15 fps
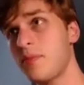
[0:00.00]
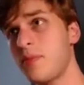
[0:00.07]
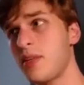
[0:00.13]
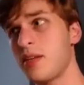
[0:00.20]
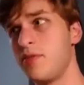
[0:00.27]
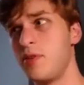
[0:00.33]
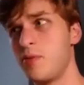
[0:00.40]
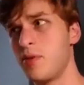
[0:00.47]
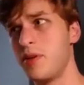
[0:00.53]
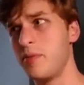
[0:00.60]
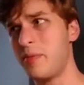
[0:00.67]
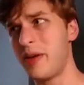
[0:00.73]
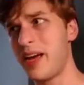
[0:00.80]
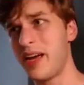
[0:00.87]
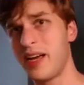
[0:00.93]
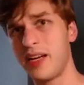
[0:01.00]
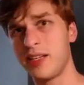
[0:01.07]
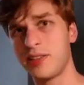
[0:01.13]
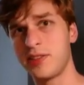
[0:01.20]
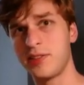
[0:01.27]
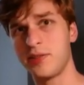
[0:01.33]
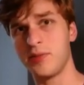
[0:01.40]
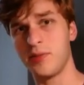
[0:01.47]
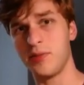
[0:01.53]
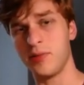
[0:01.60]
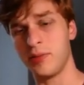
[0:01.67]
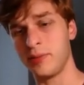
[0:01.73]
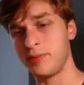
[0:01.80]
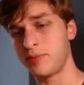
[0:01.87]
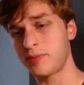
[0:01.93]
if you run Bash
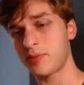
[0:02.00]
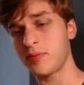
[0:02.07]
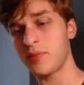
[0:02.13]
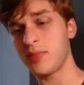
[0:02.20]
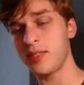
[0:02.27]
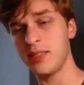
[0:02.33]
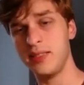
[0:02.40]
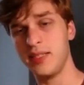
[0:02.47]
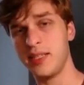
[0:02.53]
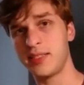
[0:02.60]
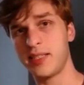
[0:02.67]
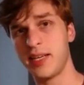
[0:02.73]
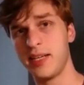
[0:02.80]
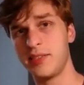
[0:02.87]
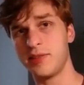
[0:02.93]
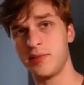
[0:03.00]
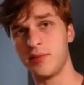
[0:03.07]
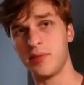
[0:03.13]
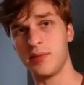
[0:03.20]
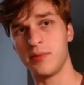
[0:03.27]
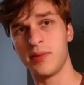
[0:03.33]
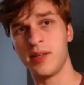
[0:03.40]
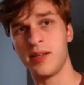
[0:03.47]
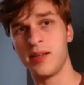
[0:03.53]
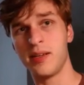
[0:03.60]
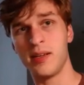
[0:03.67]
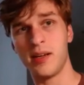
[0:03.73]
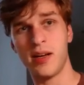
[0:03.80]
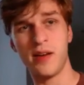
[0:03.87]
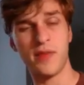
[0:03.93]
or ZSH or
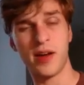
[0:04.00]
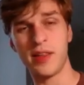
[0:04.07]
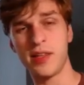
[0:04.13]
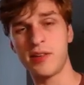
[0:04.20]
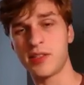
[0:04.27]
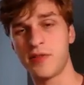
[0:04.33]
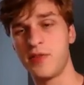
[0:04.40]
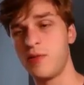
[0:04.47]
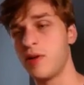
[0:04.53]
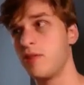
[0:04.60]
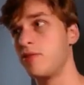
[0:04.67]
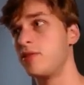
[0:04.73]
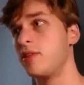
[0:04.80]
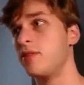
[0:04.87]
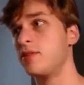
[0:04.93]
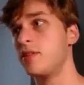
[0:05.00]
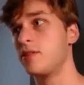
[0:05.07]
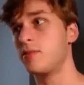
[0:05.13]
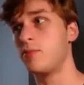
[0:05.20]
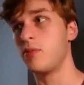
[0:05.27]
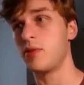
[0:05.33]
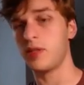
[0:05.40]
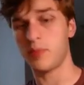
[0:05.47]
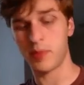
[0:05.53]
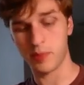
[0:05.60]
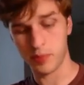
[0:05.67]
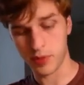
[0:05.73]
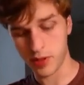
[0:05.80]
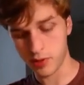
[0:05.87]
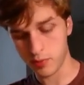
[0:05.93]
I think there's a few other shells that support it.
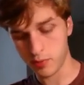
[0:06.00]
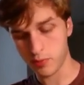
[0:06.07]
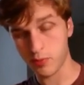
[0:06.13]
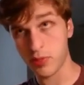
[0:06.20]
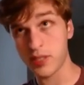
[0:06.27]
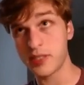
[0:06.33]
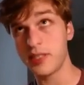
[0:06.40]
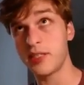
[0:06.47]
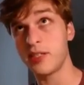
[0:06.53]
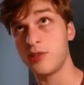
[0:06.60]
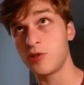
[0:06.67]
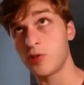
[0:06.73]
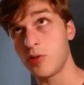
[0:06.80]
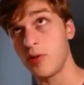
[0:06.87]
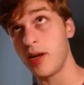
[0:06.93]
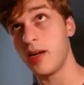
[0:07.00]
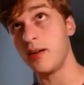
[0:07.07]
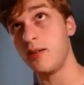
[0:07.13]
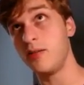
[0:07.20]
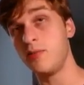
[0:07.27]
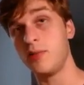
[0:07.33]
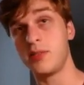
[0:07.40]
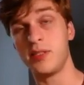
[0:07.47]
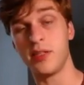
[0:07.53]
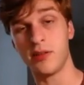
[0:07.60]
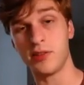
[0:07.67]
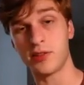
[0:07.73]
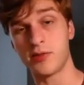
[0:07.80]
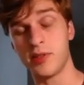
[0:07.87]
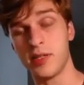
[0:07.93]
Pressing Control L will clear your
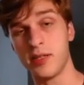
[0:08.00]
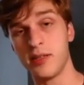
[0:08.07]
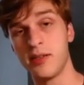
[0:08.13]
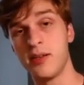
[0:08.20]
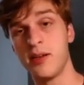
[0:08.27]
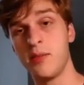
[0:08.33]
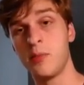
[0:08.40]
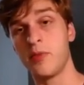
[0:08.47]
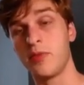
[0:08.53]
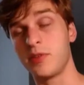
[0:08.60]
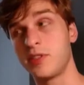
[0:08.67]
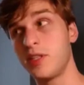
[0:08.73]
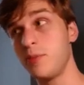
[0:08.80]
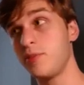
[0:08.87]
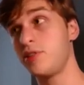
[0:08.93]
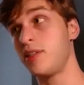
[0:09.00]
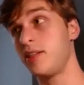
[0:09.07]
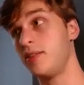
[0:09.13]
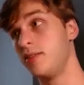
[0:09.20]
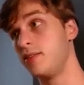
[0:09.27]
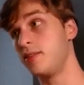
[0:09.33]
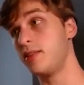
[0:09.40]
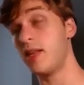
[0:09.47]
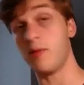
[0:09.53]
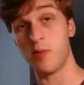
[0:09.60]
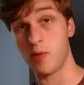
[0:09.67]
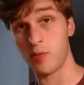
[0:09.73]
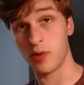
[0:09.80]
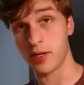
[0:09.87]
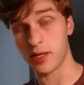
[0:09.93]
screen. But for some shells, that
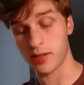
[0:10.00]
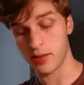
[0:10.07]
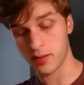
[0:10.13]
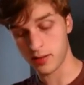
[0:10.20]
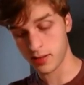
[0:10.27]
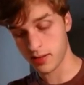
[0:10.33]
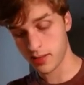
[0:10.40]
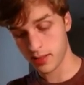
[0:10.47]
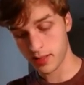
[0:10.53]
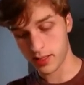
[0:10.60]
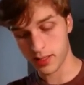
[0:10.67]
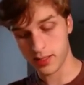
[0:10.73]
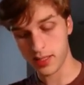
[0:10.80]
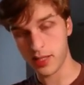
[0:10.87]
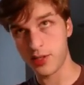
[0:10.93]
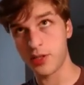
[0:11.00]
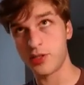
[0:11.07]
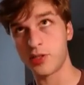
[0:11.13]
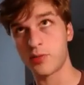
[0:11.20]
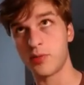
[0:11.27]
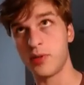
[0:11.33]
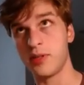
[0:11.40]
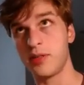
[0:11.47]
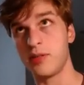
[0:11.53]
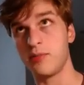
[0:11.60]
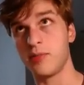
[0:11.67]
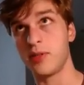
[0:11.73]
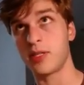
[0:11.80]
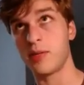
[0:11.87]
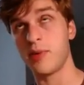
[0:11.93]
won't work at all. Instead, you can just run you
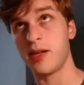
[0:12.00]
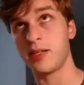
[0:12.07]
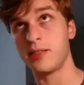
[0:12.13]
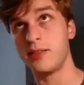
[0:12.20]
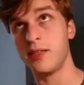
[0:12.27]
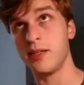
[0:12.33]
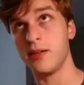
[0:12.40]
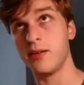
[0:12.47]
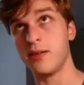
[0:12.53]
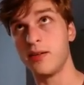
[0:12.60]
run the command clear,